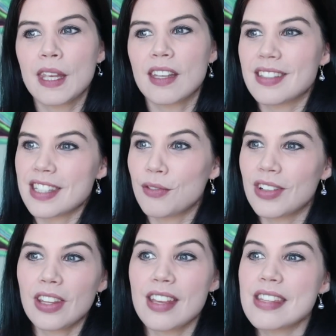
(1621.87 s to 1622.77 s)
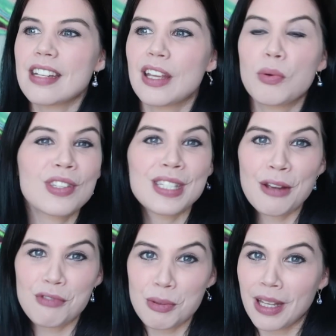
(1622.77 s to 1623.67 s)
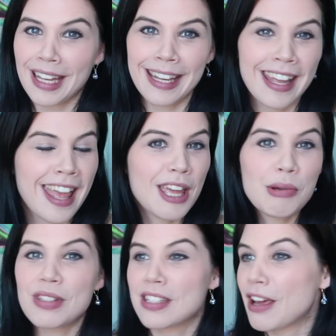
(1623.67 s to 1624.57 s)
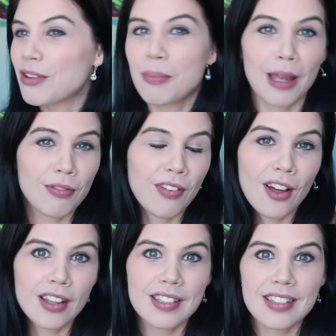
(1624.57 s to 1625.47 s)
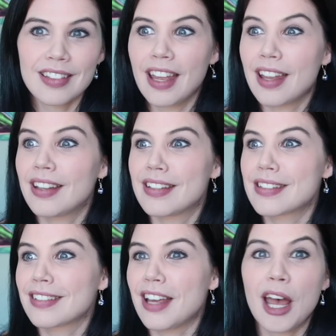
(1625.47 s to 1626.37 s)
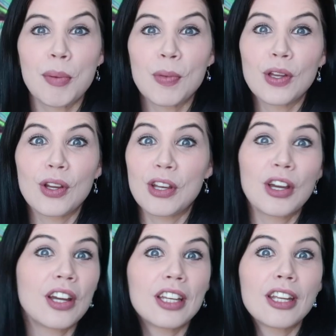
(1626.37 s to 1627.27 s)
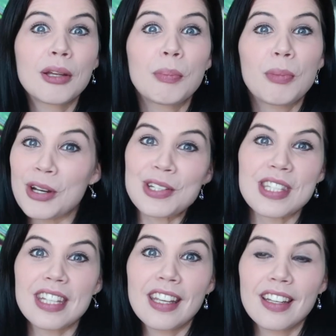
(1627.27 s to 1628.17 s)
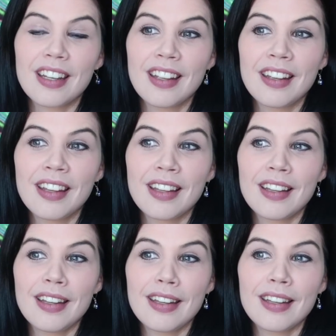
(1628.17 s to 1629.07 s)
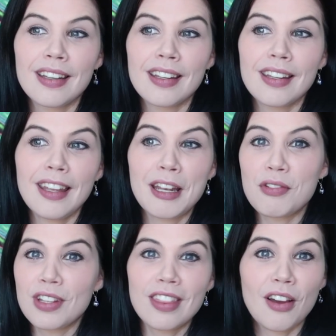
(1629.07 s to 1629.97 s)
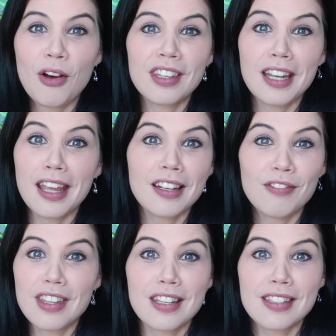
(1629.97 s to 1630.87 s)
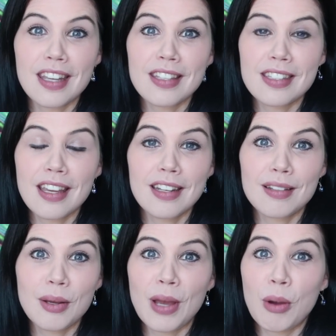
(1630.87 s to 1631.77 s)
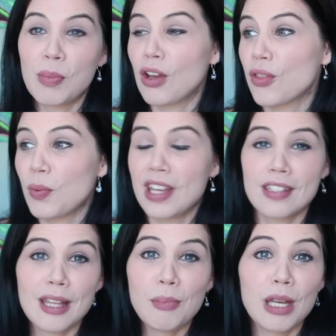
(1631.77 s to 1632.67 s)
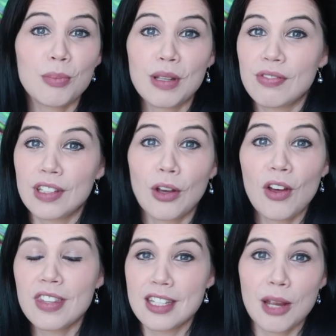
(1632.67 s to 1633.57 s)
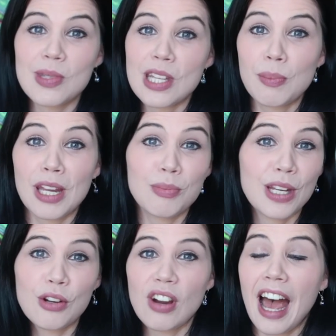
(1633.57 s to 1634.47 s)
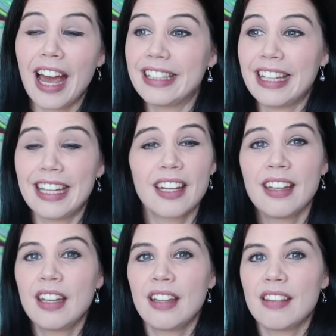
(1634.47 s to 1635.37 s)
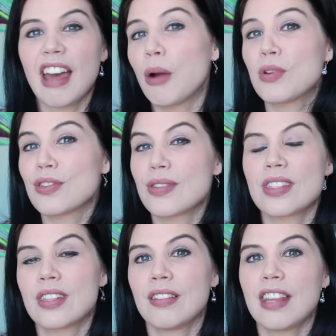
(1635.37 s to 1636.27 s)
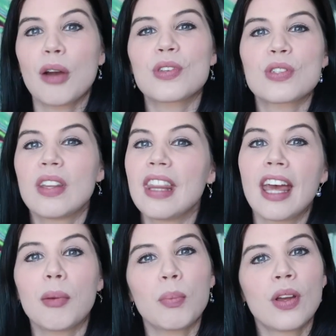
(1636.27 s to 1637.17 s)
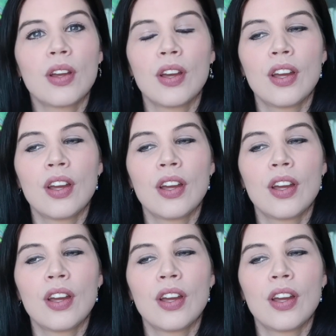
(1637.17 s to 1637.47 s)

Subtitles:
Because I realized it was never me, it was never my fault, and I'm a good person. And everything, all the negative things they said about me, all the ways they made me feel, all the times they made me cry, like, that was on them.